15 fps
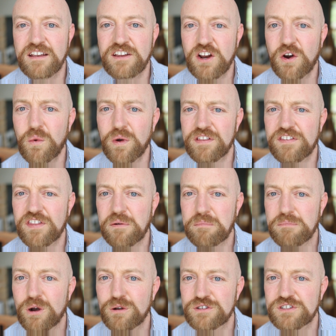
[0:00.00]
You know what's the
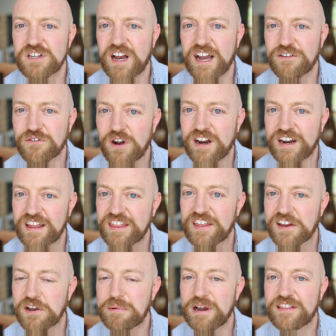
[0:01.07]
most ironic
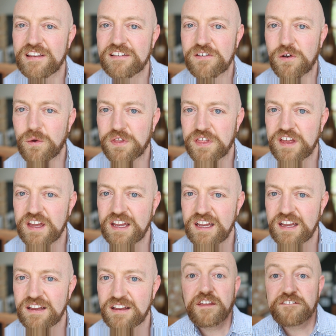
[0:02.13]
thing about this whole
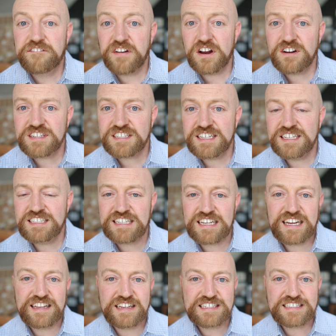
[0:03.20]
thing? The Pharisees
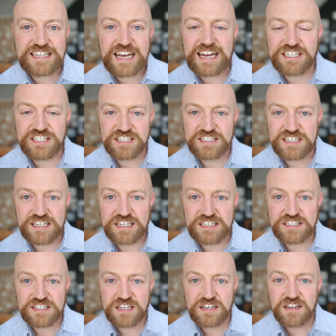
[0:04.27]
and the
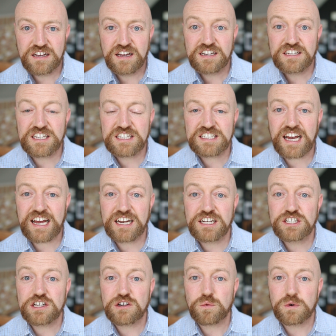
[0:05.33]
Sadducees
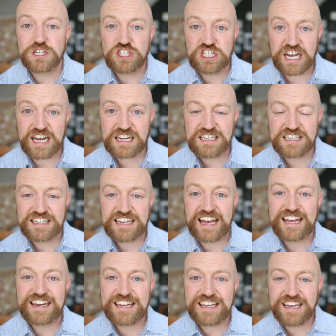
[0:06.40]
decided to reject
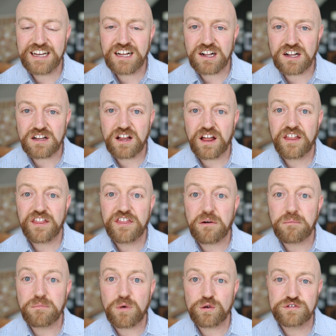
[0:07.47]
and kill
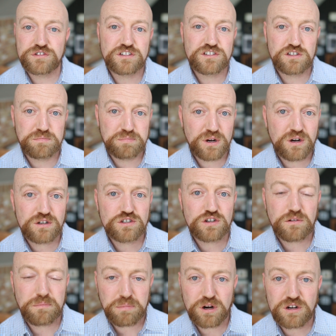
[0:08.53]
the most
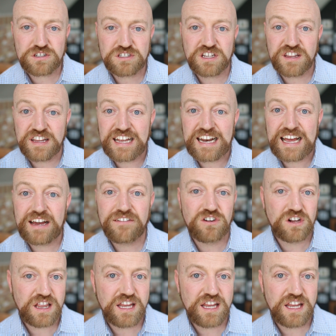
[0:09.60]
spiritual person that ever